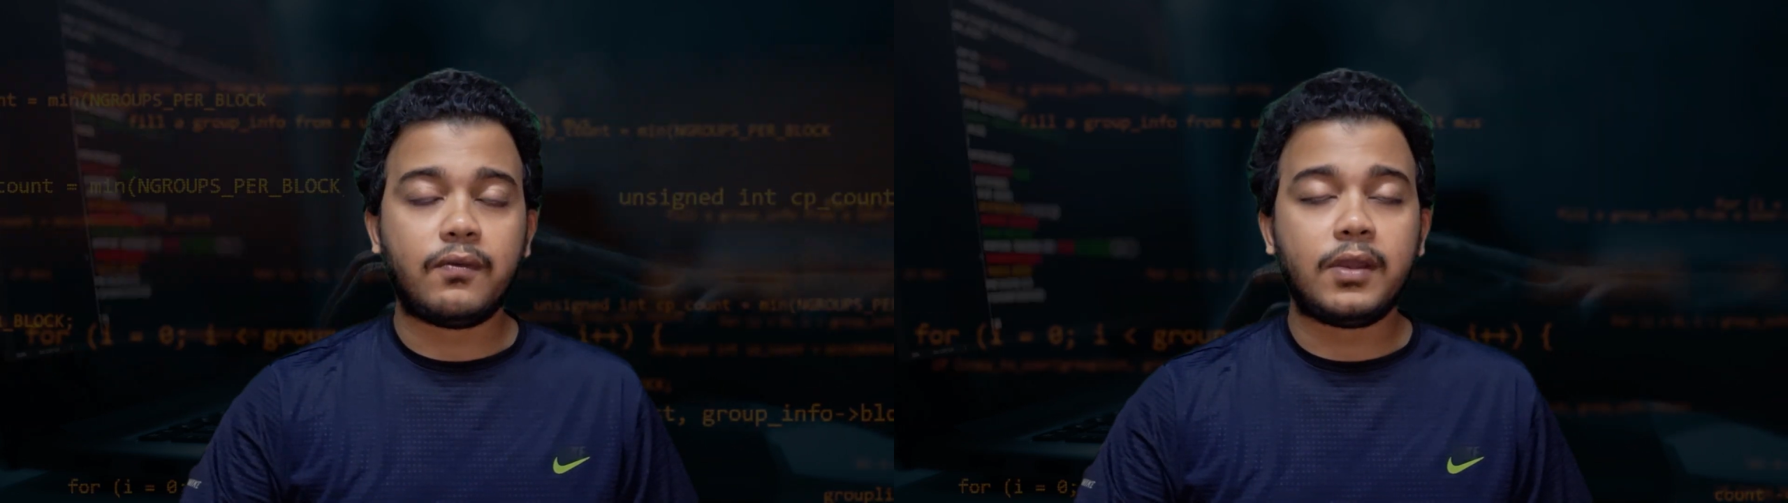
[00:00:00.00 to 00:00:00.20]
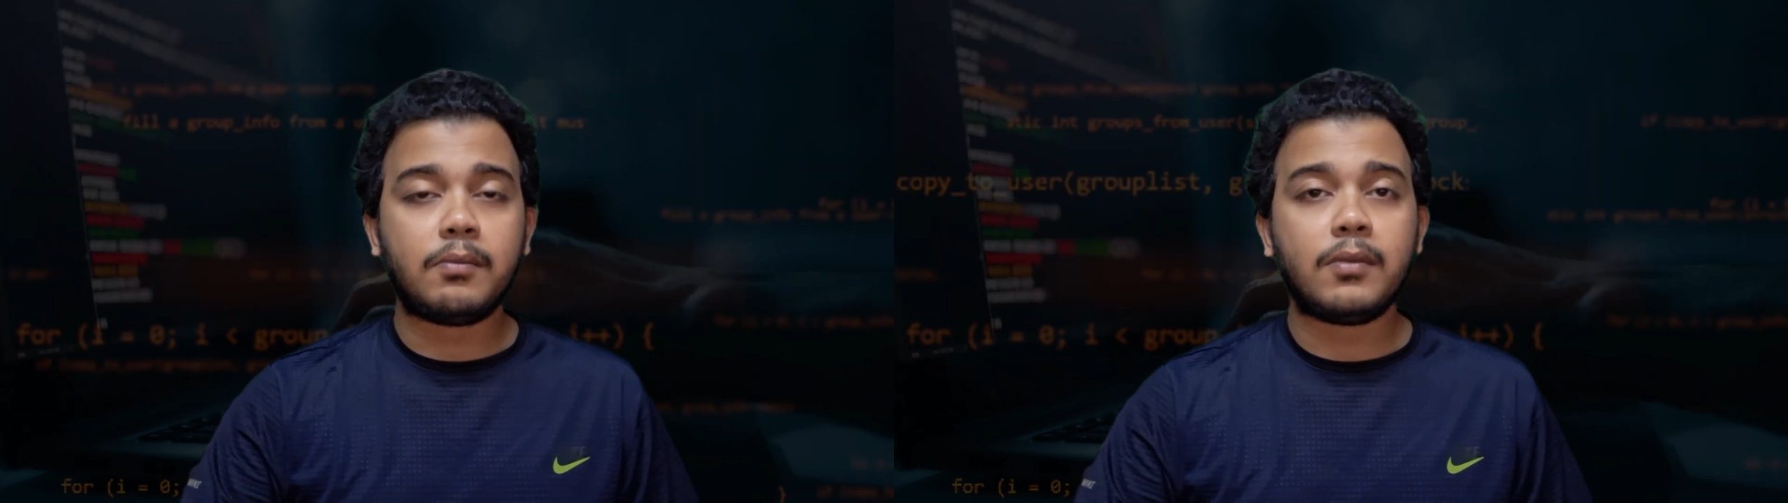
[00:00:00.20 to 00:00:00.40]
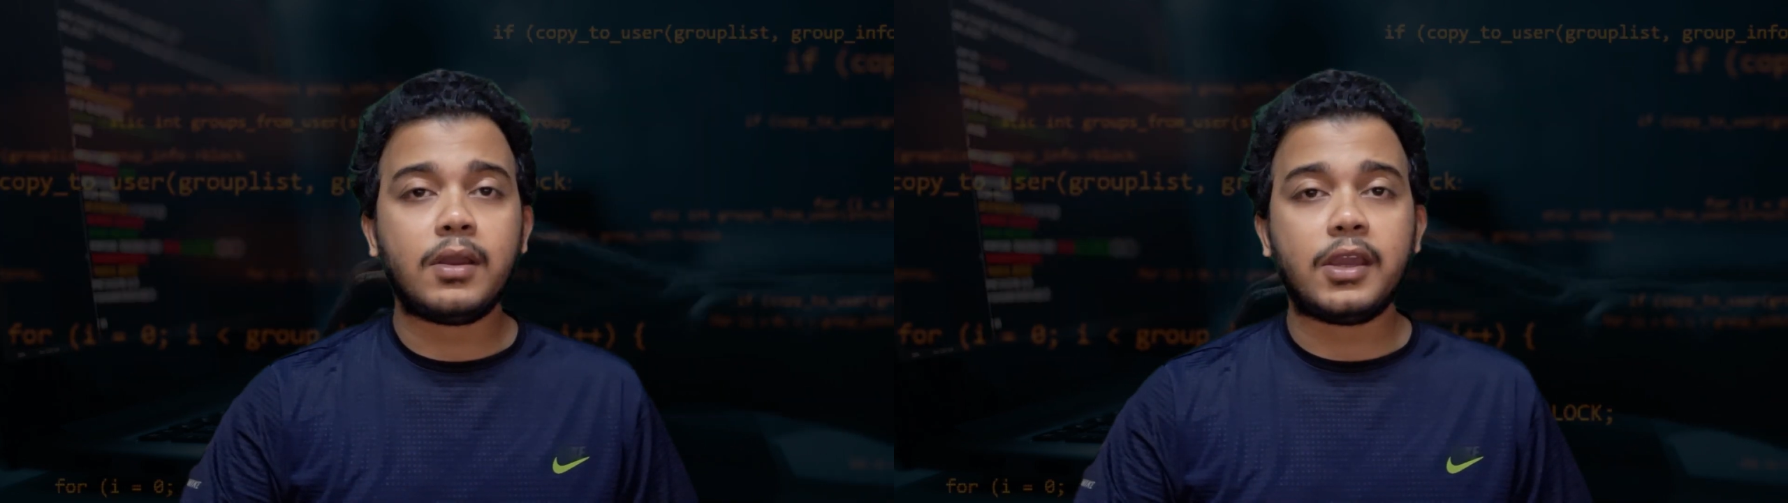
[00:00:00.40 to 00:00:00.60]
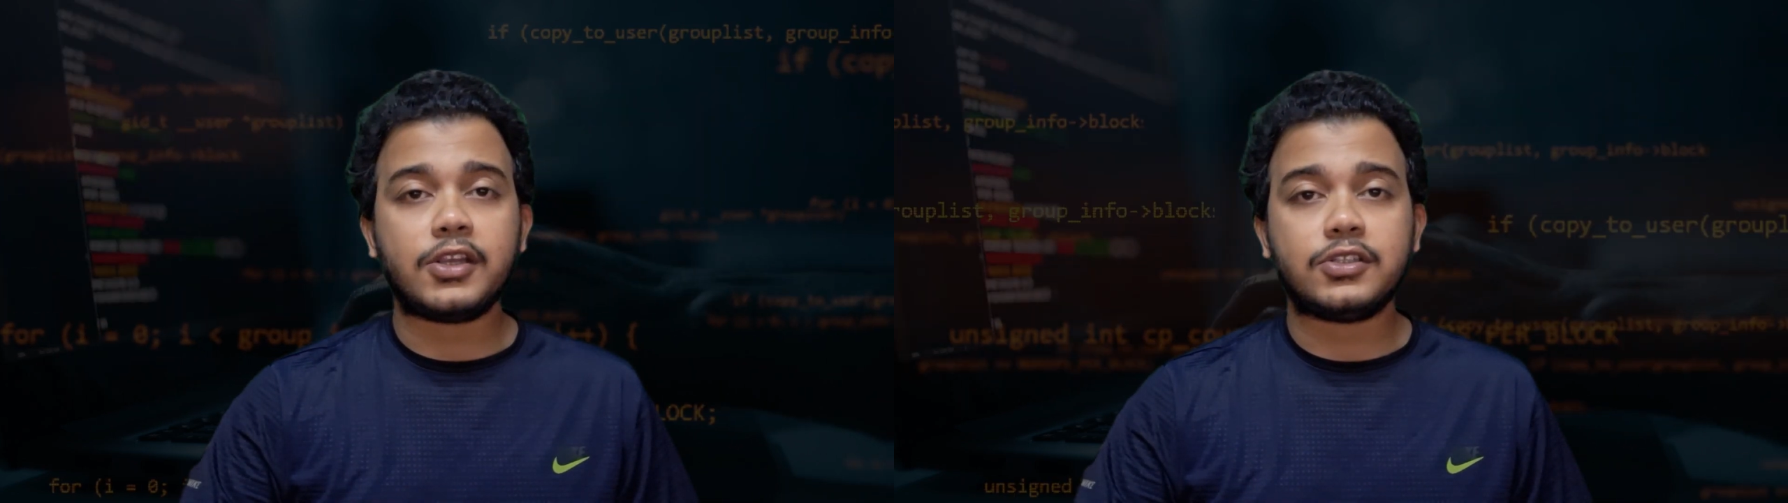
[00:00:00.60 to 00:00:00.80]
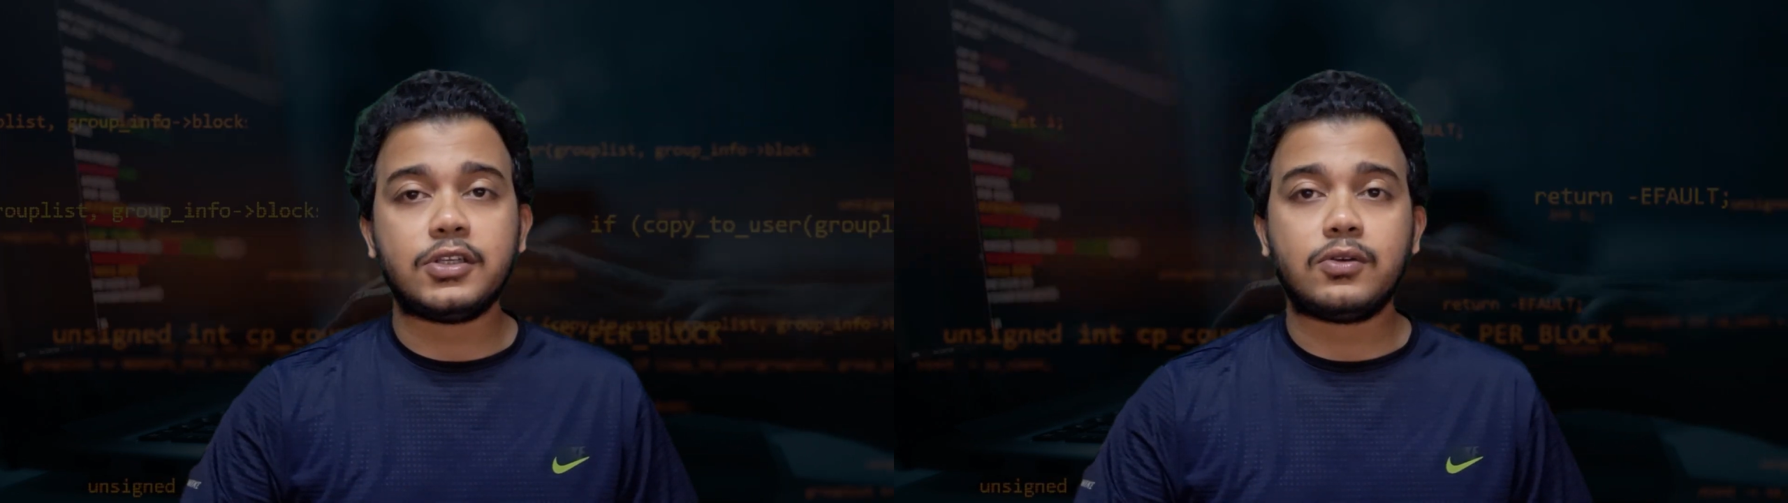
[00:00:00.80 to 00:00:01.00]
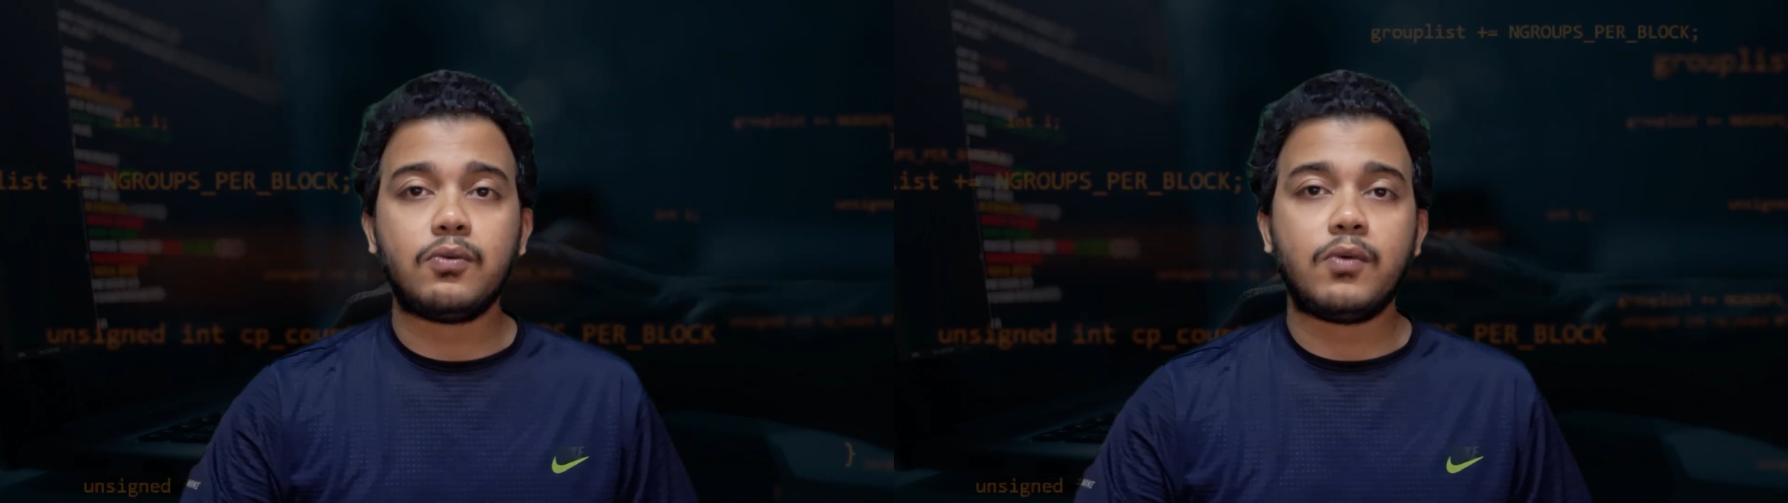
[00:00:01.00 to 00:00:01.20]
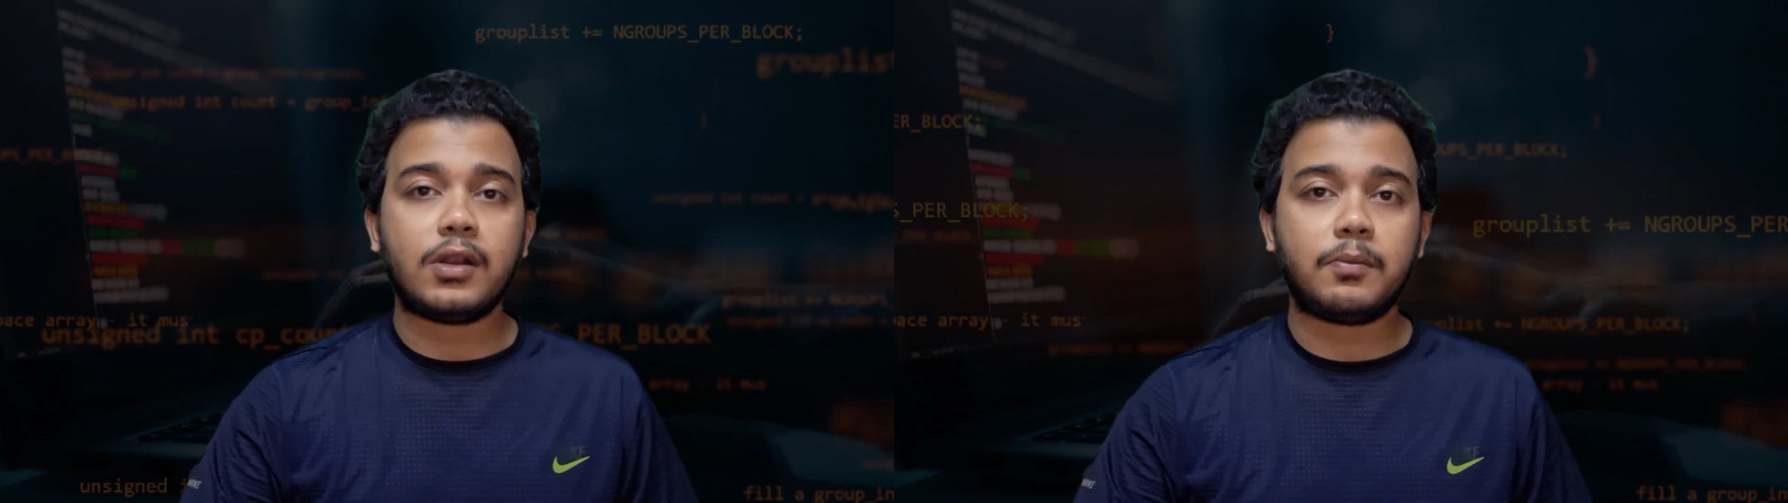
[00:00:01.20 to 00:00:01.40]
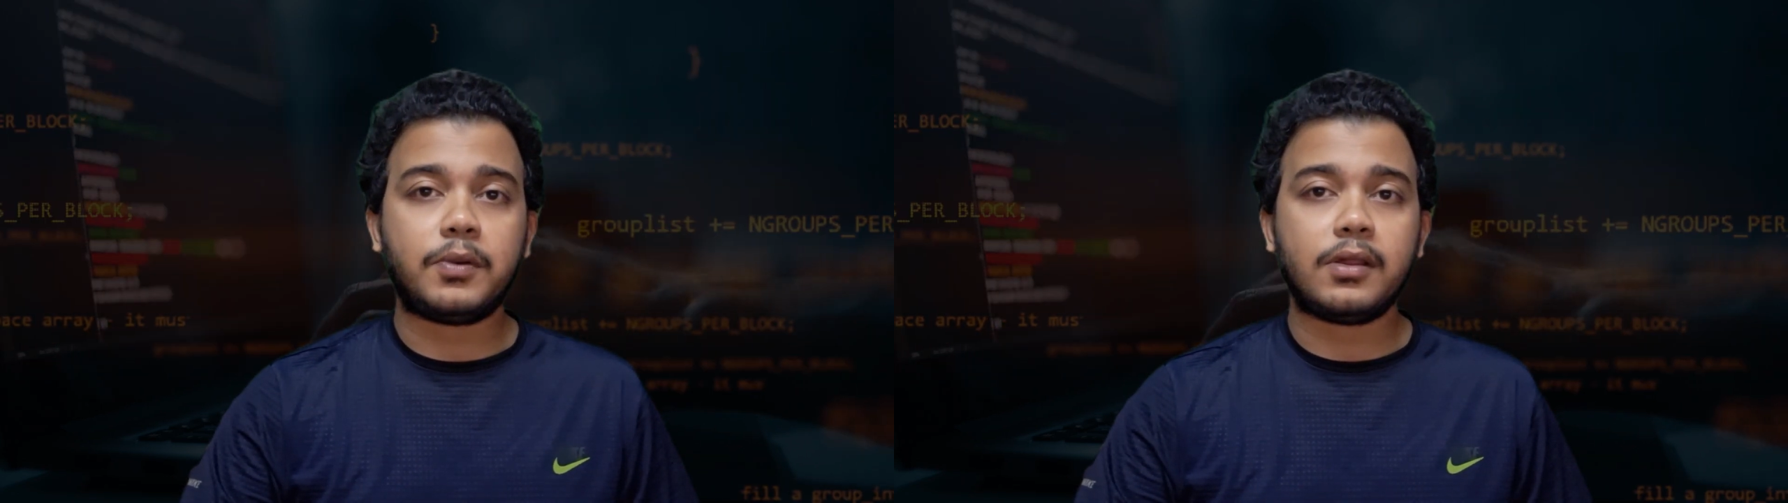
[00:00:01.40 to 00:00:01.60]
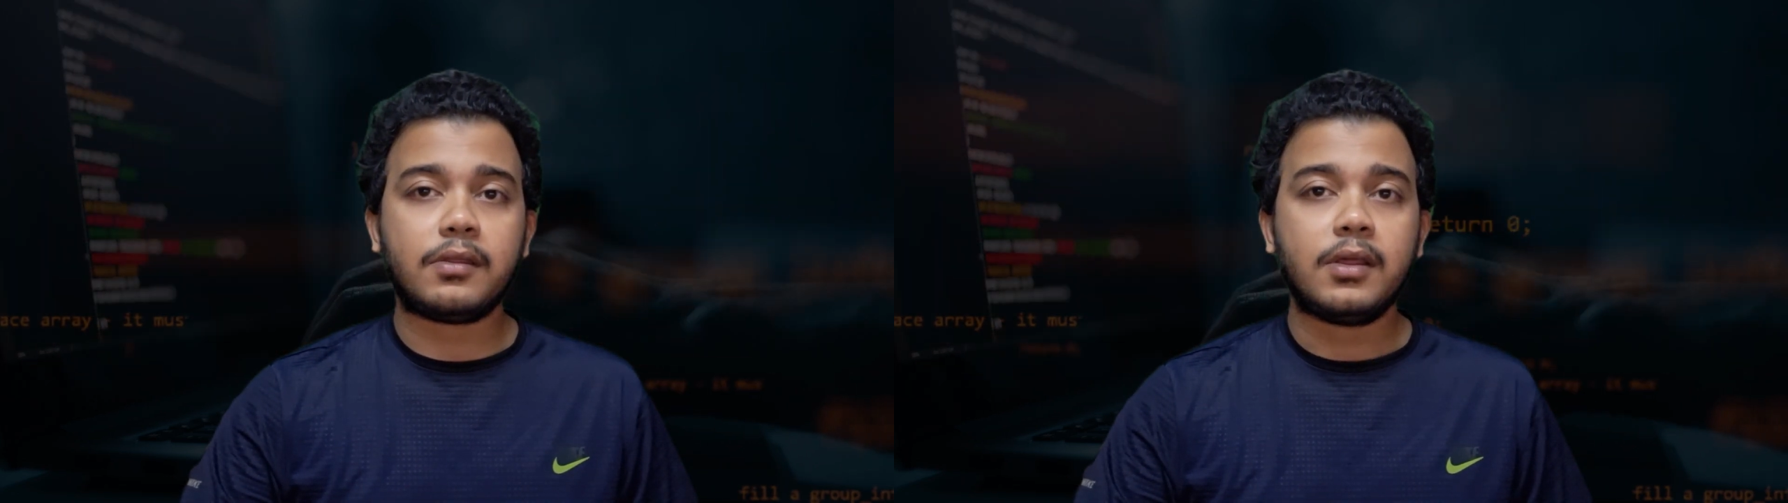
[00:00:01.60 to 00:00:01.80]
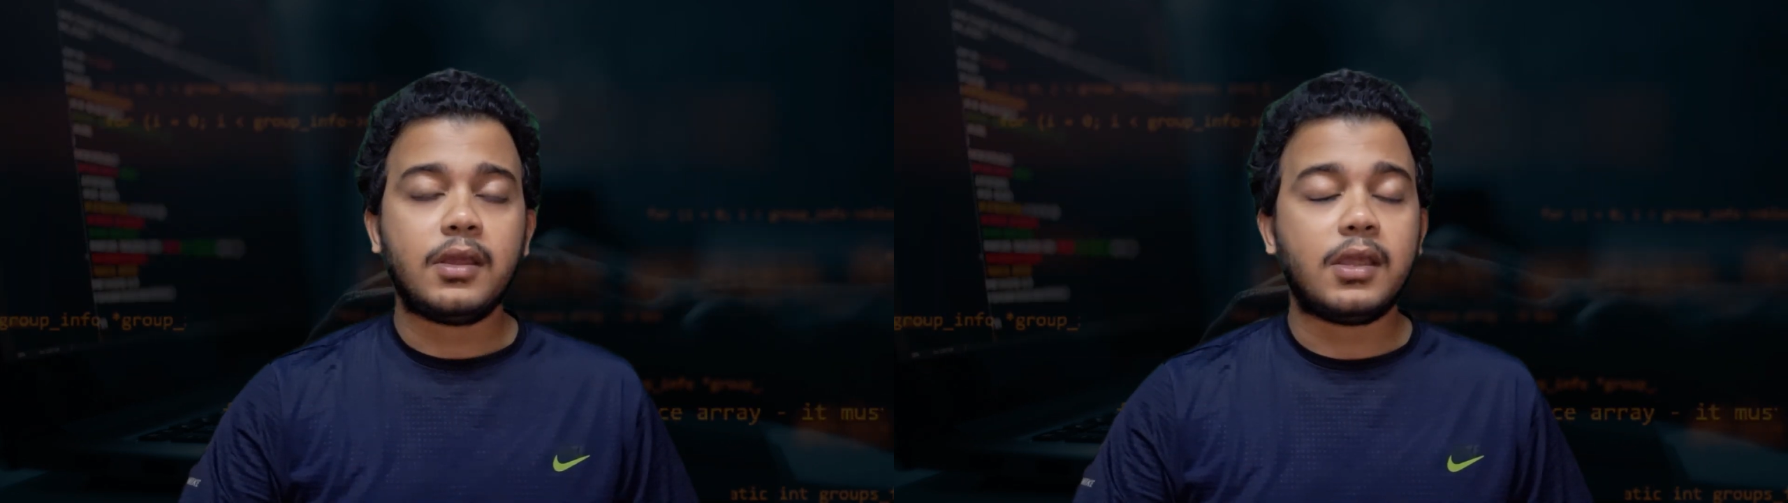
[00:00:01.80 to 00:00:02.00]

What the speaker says: Figma XD to WordPress,